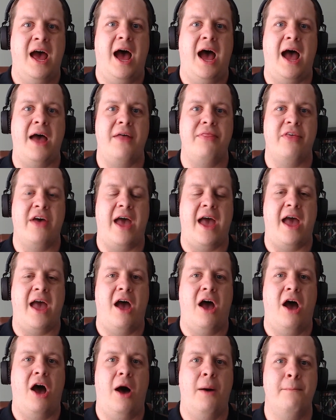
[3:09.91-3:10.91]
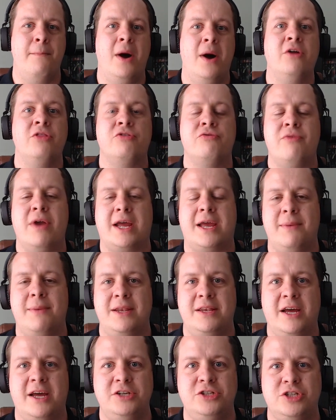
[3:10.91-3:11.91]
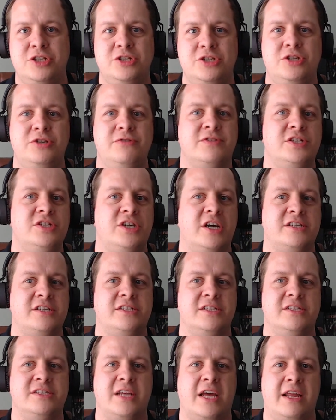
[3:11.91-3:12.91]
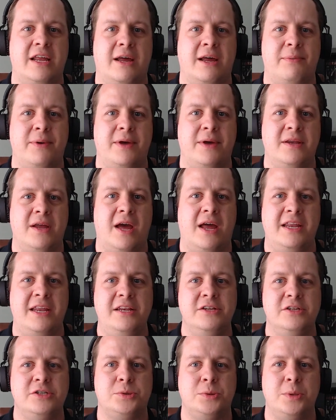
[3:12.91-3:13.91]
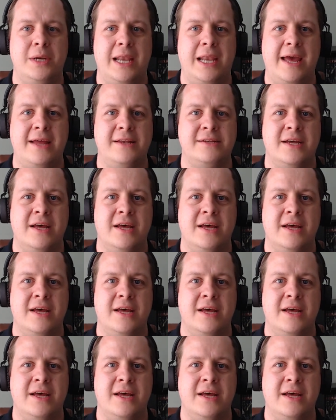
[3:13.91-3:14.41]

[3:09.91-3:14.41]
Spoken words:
and that among the recommendations you've suggested setting up an industry-led